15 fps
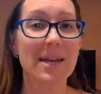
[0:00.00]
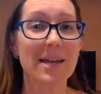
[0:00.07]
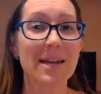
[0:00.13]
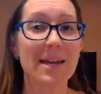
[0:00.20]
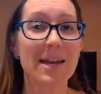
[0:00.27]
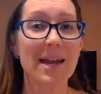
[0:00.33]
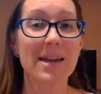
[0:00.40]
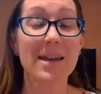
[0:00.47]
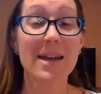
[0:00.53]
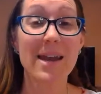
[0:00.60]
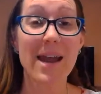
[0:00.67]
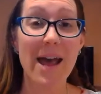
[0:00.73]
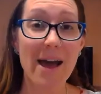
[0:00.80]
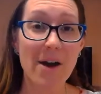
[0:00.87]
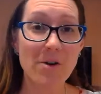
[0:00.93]
in
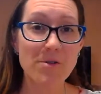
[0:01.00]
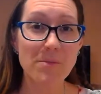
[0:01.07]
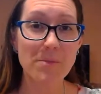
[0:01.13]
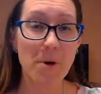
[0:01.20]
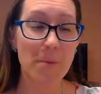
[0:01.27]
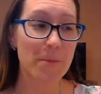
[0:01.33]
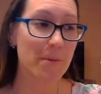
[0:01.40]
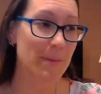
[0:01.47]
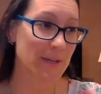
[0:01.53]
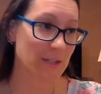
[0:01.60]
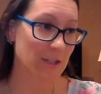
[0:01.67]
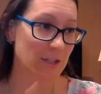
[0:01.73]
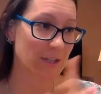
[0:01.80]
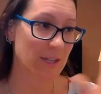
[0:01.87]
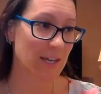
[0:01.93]
now. Pop them
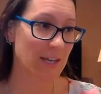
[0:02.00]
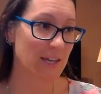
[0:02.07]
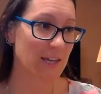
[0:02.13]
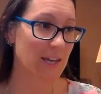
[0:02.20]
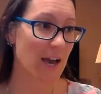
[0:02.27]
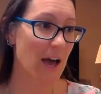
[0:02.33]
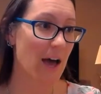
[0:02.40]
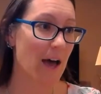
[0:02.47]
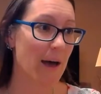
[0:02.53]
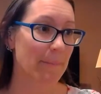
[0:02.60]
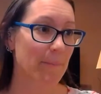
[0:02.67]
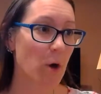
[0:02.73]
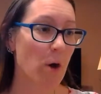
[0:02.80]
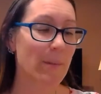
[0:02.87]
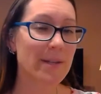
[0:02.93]
into the
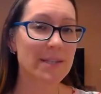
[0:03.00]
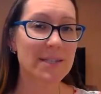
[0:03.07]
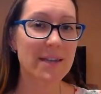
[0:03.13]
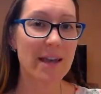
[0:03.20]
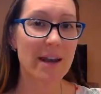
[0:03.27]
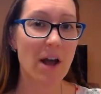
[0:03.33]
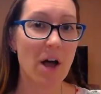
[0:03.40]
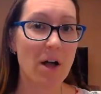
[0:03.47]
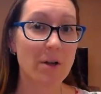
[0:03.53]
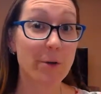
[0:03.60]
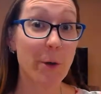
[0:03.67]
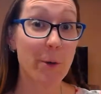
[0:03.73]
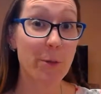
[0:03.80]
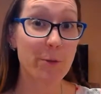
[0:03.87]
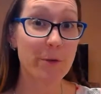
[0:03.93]
comments, and I'll
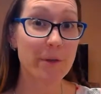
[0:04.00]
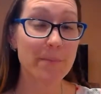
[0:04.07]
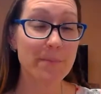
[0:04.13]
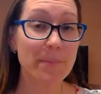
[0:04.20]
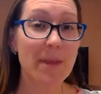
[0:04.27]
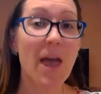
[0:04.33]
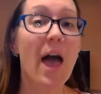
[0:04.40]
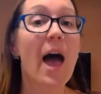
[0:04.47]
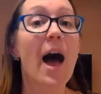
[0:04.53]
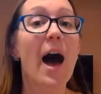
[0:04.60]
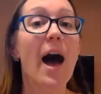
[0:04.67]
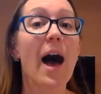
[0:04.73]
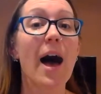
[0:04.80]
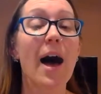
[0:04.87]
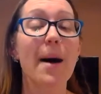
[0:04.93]
go through them.
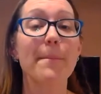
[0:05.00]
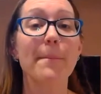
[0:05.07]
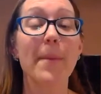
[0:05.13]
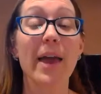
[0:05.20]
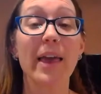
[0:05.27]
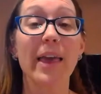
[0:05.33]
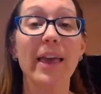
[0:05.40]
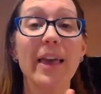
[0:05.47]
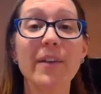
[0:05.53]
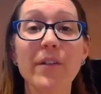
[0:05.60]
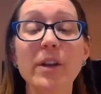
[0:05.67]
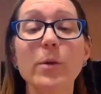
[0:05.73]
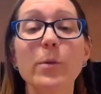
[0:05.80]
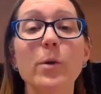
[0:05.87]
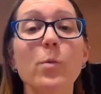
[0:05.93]
If
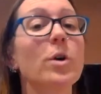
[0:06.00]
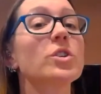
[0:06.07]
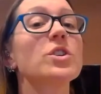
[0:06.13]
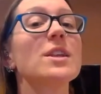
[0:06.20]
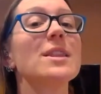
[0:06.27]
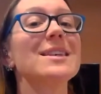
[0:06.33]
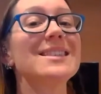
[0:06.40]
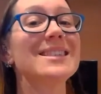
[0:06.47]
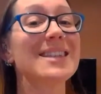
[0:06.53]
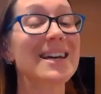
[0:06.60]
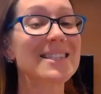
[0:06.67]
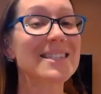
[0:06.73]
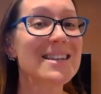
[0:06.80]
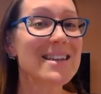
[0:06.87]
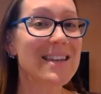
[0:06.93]
anyone watching this
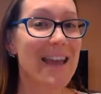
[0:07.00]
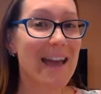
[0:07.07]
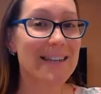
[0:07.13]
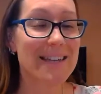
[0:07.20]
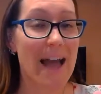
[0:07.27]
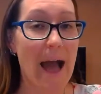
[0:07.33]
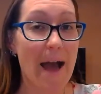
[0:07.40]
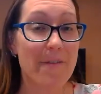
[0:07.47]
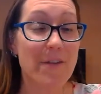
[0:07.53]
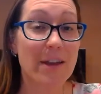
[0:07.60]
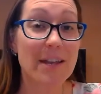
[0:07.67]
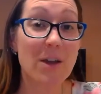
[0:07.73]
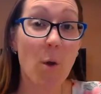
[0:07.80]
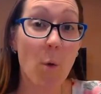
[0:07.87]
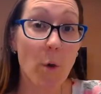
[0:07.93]
doesn't yet have
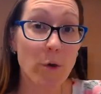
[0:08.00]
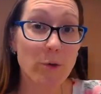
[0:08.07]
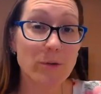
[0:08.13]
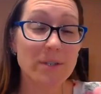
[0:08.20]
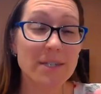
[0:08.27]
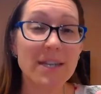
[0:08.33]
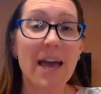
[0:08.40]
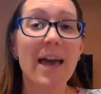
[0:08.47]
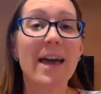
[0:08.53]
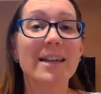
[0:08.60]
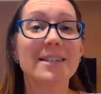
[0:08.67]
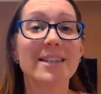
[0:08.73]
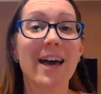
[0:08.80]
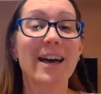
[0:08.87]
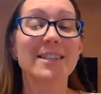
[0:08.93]
any oils
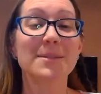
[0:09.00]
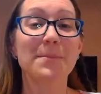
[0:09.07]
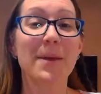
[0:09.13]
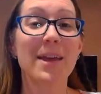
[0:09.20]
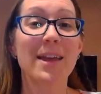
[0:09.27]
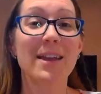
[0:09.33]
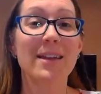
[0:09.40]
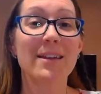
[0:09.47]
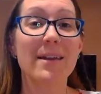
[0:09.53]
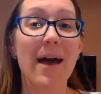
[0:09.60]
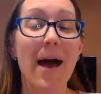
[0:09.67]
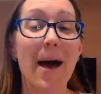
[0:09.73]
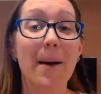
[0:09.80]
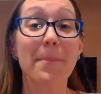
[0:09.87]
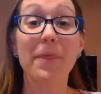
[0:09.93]
and has been
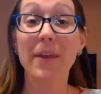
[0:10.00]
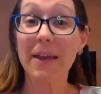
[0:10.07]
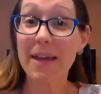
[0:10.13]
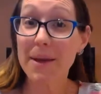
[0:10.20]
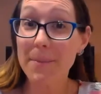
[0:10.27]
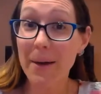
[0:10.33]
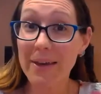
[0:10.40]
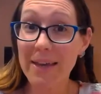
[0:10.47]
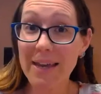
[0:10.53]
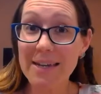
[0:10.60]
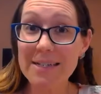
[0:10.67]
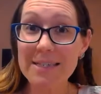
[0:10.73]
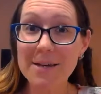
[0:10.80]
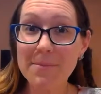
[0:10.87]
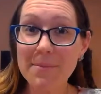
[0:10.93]
thinking about getting
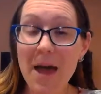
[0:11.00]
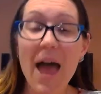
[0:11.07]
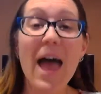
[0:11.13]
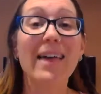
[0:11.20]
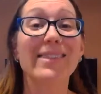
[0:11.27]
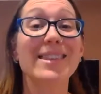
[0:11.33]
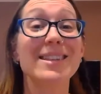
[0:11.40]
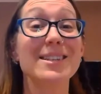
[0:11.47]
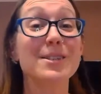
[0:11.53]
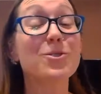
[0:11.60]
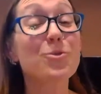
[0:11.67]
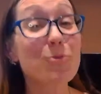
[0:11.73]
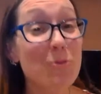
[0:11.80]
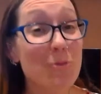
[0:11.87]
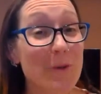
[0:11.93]
some, this is
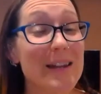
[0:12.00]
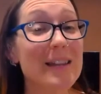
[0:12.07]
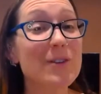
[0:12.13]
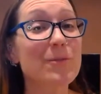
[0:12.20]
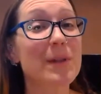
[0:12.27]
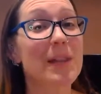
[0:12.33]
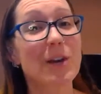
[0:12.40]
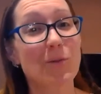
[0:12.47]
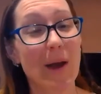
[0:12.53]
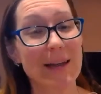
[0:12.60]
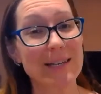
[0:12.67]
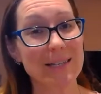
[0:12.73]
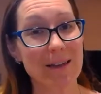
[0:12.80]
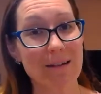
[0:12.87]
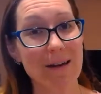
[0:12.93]
a really, really
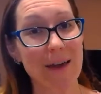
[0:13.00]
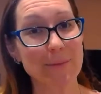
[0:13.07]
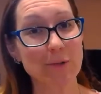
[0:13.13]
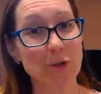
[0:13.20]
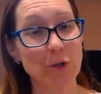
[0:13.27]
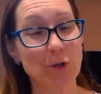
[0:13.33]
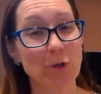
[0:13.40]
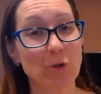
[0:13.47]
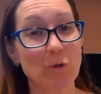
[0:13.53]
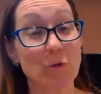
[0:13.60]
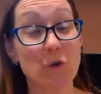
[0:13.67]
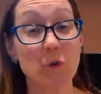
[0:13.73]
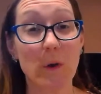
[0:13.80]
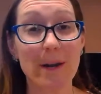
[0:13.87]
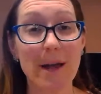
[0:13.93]
great time to
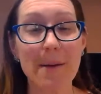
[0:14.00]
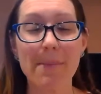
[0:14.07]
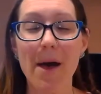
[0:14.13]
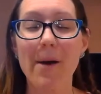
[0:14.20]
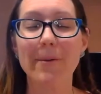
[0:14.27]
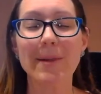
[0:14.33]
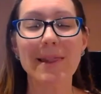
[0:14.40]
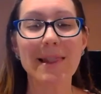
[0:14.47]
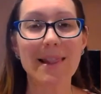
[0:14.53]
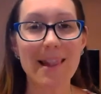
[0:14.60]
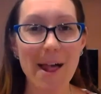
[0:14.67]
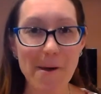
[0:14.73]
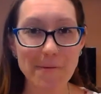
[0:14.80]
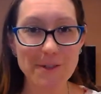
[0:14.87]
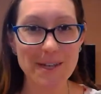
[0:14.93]
join up. I would
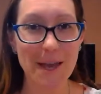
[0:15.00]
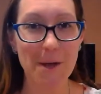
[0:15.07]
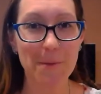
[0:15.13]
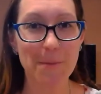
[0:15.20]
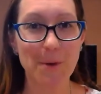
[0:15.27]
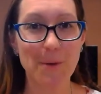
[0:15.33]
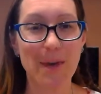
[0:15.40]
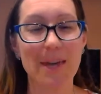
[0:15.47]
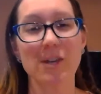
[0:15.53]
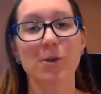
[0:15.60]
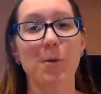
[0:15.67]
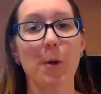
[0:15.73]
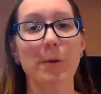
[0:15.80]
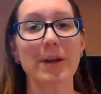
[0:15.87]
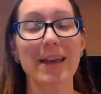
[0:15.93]
love to help you get
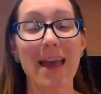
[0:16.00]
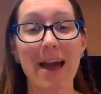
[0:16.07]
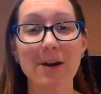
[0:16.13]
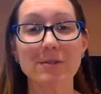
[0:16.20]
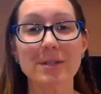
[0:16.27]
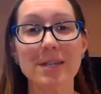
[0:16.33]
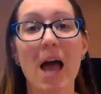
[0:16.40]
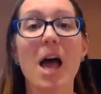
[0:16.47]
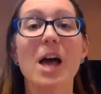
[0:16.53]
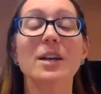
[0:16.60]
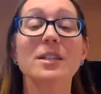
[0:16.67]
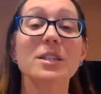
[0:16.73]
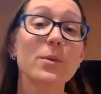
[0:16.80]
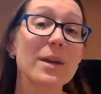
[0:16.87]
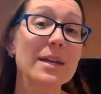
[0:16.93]
your own account.
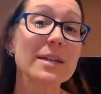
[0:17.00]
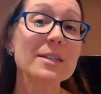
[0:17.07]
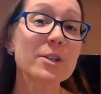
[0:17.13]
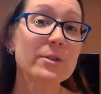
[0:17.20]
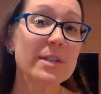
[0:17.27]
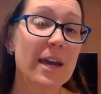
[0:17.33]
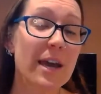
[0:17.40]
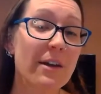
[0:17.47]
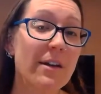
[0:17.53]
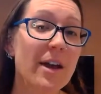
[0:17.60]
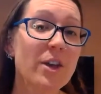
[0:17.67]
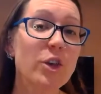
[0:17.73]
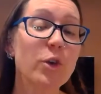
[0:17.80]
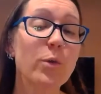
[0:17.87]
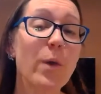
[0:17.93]
So in
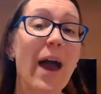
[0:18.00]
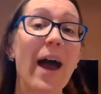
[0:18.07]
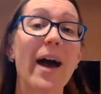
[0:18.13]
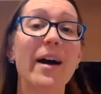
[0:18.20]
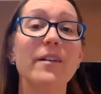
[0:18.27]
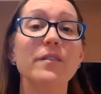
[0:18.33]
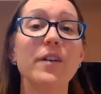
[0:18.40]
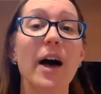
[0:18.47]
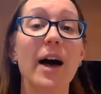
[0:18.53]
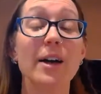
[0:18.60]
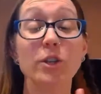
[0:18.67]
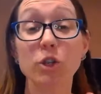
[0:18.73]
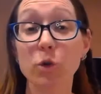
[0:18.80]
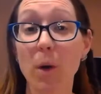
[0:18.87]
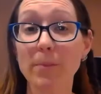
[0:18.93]
doTERRA, you
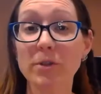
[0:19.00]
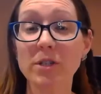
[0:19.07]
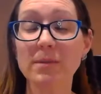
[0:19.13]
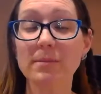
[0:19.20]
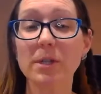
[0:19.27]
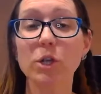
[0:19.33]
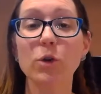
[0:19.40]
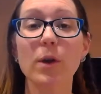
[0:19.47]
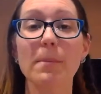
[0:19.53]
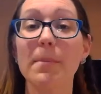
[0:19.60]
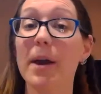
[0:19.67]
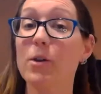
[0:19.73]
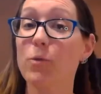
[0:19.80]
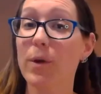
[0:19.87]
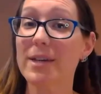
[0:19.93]
have 2 options. You can
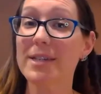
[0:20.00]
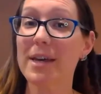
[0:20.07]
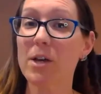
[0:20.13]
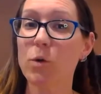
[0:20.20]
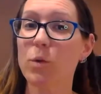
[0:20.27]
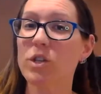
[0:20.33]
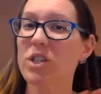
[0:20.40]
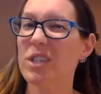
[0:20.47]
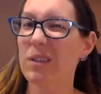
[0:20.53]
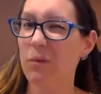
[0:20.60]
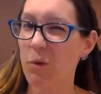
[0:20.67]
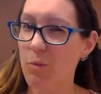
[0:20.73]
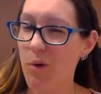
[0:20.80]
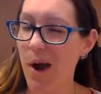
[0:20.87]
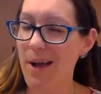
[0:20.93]
pay retail, which is
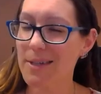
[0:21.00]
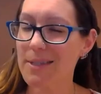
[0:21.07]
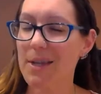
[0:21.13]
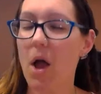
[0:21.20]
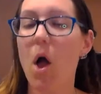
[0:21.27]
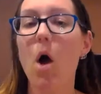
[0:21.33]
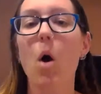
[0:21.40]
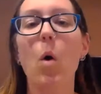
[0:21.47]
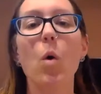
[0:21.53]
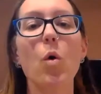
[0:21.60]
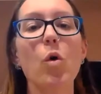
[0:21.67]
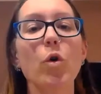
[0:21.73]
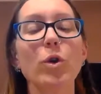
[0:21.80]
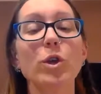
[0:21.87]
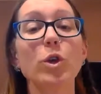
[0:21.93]
full price,
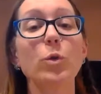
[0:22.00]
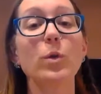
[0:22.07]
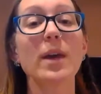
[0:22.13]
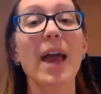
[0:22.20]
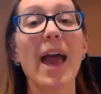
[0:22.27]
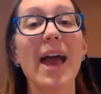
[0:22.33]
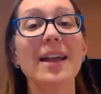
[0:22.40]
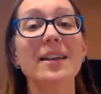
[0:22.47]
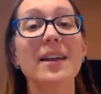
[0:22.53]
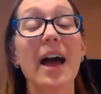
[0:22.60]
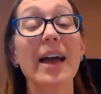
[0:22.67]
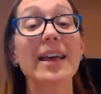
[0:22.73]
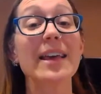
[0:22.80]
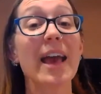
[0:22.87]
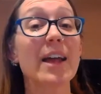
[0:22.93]
or you can
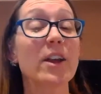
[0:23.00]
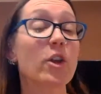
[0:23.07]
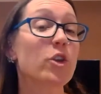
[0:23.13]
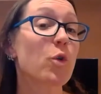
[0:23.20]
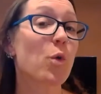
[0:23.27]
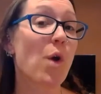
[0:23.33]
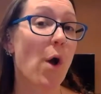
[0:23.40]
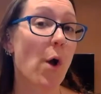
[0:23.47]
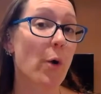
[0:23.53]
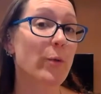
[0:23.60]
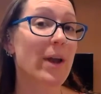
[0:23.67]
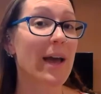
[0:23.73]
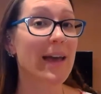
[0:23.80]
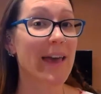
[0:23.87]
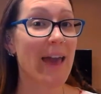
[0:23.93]
get your
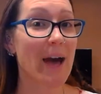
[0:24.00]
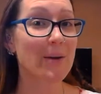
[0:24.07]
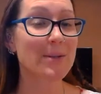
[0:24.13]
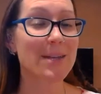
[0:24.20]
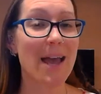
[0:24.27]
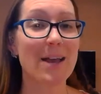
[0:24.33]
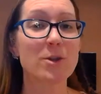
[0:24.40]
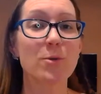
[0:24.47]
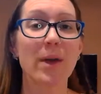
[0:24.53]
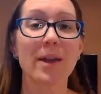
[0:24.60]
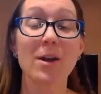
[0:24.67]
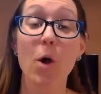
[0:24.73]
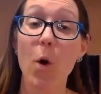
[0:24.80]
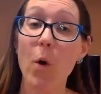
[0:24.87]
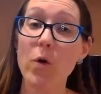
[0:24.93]
own account and you'll
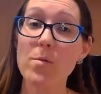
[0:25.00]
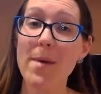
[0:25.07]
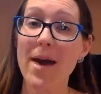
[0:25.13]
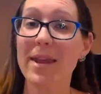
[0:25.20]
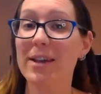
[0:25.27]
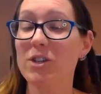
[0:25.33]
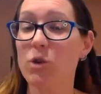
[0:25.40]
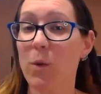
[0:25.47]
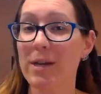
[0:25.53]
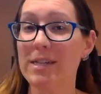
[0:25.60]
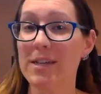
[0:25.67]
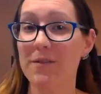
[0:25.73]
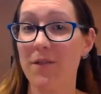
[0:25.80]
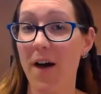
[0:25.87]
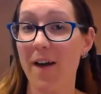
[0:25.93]
get an automatic
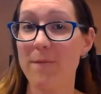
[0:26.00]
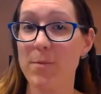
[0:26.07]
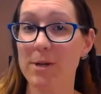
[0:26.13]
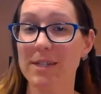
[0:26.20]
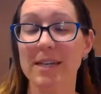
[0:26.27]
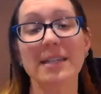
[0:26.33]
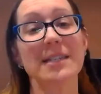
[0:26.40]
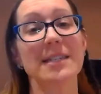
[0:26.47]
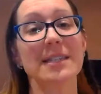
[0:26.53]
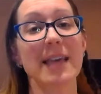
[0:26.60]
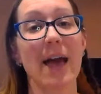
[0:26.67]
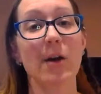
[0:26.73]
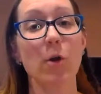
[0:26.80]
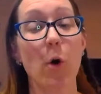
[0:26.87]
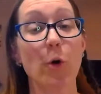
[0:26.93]
25%
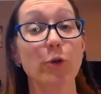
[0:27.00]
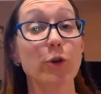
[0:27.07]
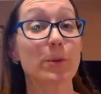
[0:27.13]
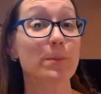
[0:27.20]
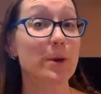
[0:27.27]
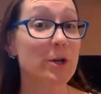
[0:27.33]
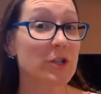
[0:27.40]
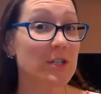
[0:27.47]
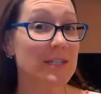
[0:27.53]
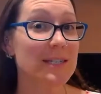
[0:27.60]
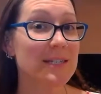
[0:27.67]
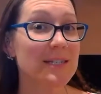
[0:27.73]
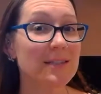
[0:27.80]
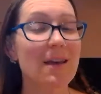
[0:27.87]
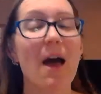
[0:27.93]
discount on your
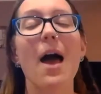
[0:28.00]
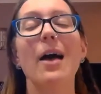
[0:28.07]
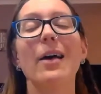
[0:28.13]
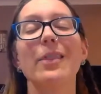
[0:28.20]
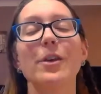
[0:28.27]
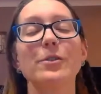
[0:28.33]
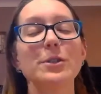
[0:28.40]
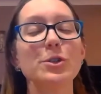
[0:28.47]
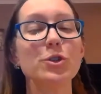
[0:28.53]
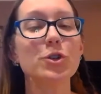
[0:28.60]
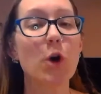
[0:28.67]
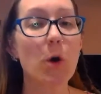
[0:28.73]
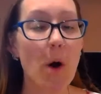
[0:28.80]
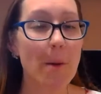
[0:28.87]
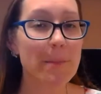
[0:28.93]
purchases. There is
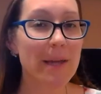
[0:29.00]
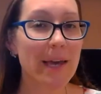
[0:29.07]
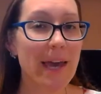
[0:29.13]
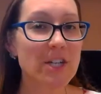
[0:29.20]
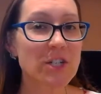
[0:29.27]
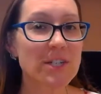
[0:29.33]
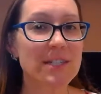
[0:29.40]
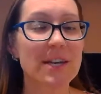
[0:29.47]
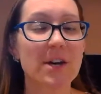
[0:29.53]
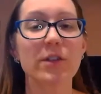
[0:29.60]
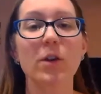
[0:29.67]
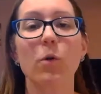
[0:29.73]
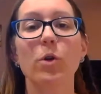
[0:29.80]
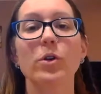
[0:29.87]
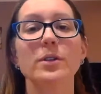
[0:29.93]
no obligation to sell
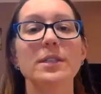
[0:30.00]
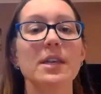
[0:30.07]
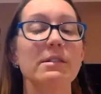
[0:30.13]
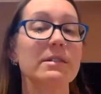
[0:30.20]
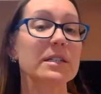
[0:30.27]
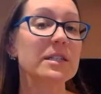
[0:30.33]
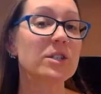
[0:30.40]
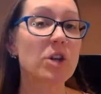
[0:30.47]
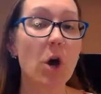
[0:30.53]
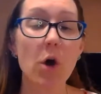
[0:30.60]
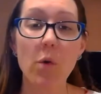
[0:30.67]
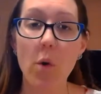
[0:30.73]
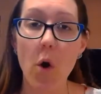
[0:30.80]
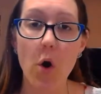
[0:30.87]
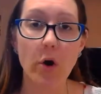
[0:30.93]
the oils. There is
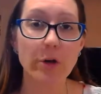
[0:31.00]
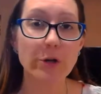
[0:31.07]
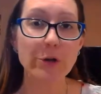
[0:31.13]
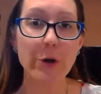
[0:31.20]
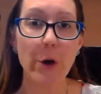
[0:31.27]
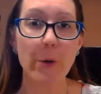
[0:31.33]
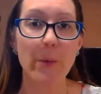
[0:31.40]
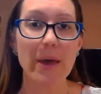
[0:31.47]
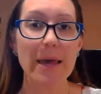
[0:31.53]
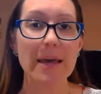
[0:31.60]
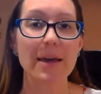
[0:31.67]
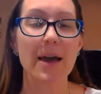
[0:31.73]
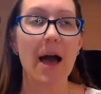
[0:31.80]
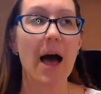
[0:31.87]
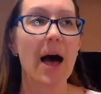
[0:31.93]
no
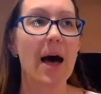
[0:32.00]
ongoing